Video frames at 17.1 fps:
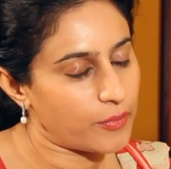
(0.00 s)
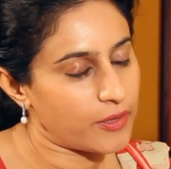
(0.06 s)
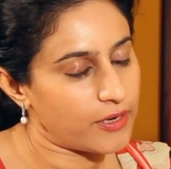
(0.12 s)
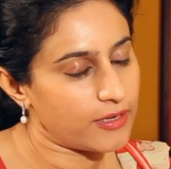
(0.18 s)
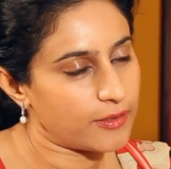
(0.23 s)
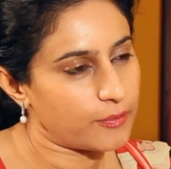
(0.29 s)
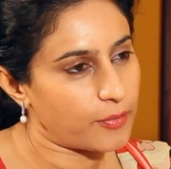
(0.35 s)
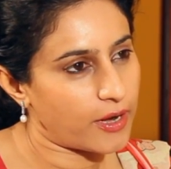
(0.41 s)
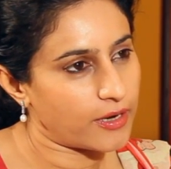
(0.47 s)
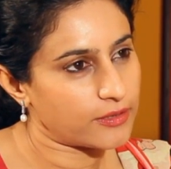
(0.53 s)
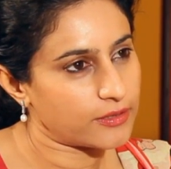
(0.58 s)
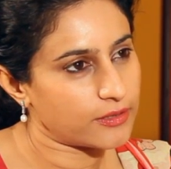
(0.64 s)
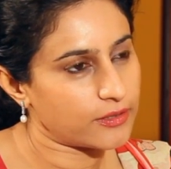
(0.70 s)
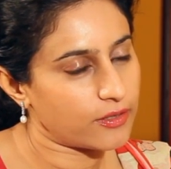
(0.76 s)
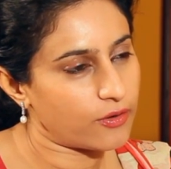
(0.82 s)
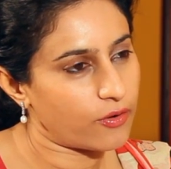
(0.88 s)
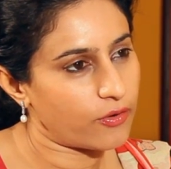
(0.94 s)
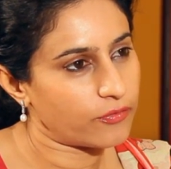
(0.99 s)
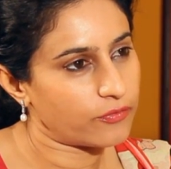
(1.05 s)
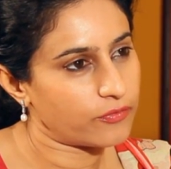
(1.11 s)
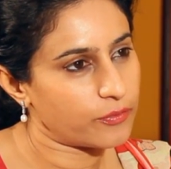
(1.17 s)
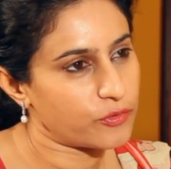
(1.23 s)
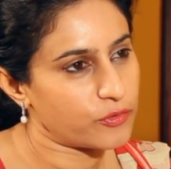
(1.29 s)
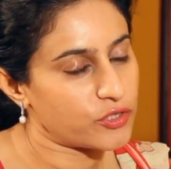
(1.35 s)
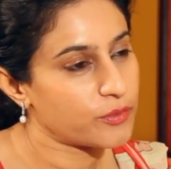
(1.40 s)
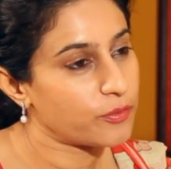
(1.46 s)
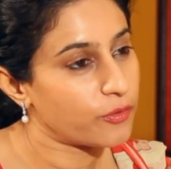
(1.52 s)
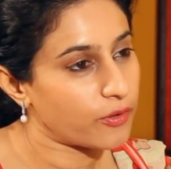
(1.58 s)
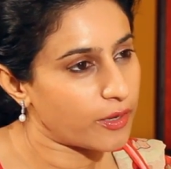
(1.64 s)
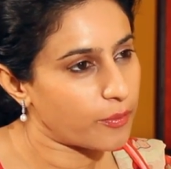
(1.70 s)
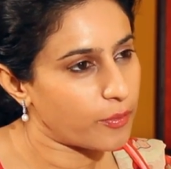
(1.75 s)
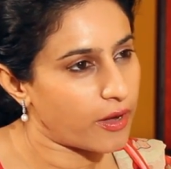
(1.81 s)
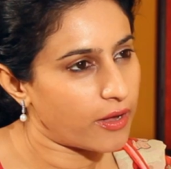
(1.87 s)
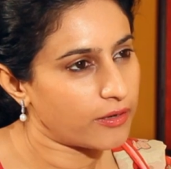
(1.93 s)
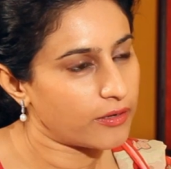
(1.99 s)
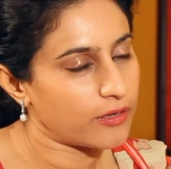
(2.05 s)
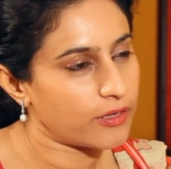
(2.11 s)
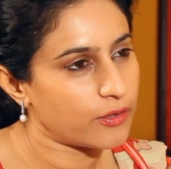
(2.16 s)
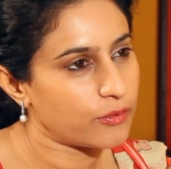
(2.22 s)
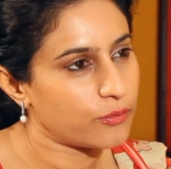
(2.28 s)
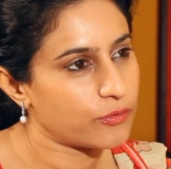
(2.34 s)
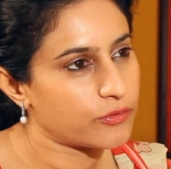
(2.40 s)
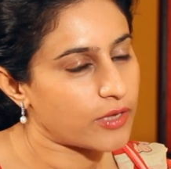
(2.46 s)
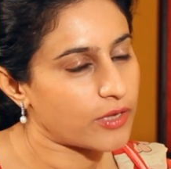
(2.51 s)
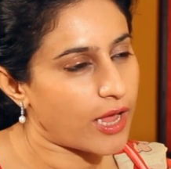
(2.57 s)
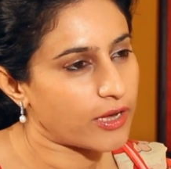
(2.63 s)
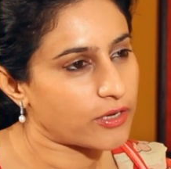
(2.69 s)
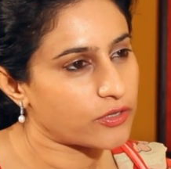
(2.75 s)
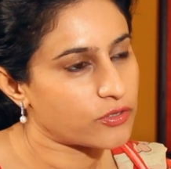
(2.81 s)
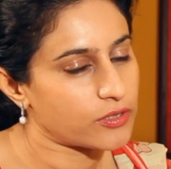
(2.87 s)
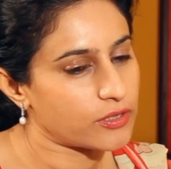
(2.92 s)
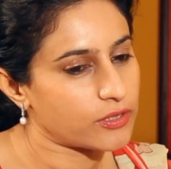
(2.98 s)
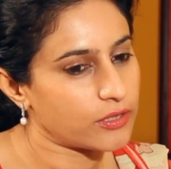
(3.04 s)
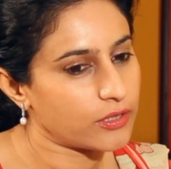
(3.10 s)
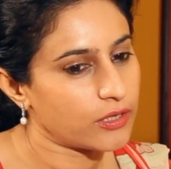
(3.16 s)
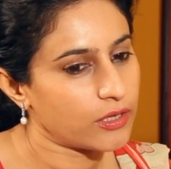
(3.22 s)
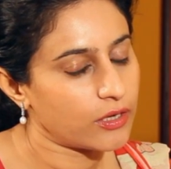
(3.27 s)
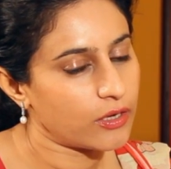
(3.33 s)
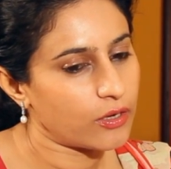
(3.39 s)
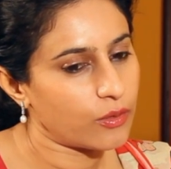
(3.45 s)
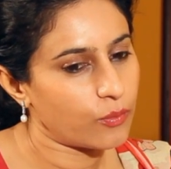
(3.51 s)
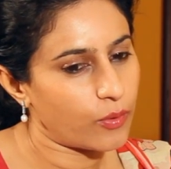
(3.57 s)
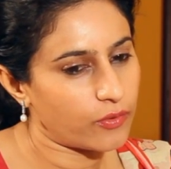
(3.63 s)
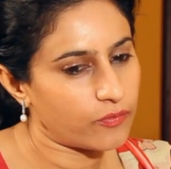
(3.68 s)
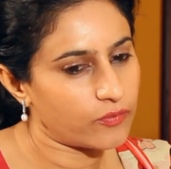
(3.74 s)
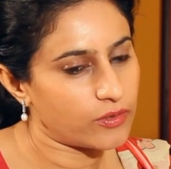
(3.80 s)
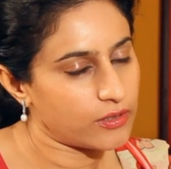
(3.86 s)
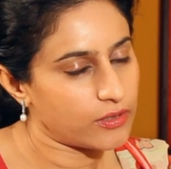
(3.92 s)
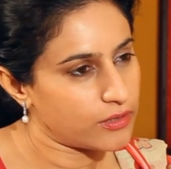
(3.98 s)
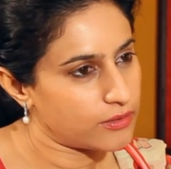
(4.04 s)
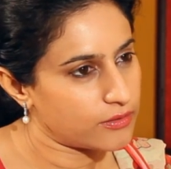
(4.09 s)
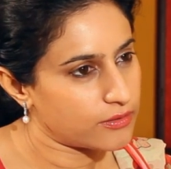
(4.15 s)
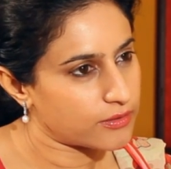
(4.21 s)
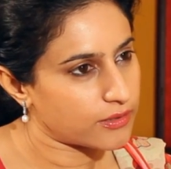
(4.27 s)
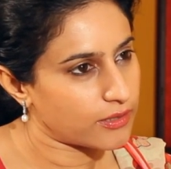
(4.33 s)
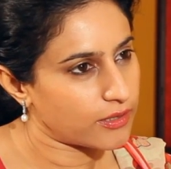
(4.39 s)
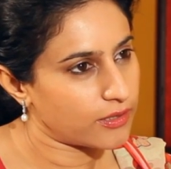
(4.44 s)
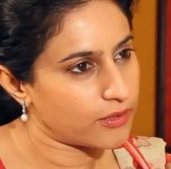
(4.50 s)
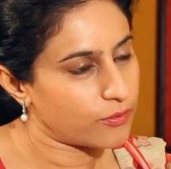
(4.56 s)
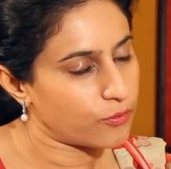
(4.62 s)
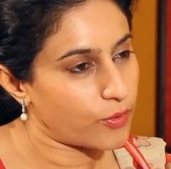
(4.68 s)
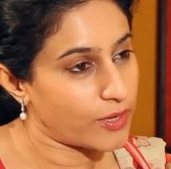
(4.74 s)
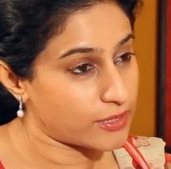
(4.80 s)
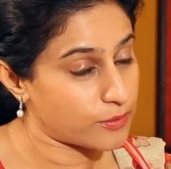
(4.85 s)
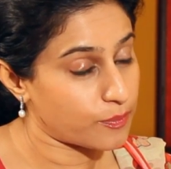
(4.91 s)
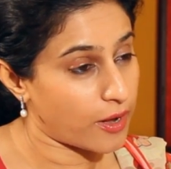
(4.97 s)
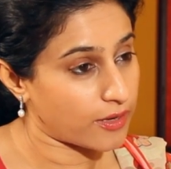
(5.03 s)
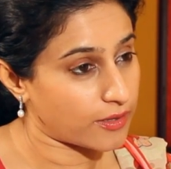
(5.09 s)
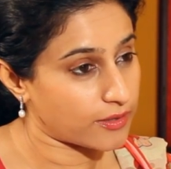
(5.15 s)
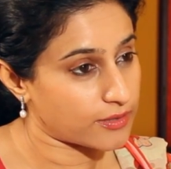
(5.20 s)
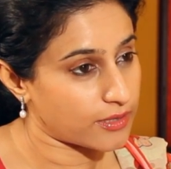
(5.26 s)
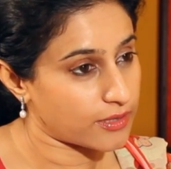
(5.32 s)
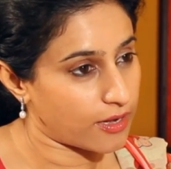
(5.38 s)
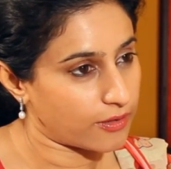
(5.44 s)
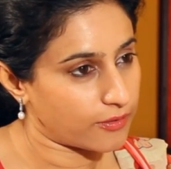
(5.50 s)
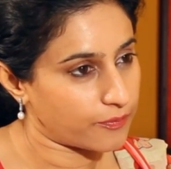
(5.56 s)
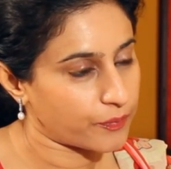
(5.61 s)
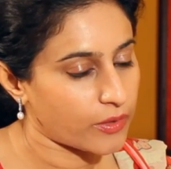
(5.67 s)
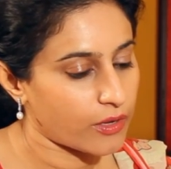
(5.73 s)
League party of Mujibur Rahman, and he was actually one of the leaders in West Pakistan.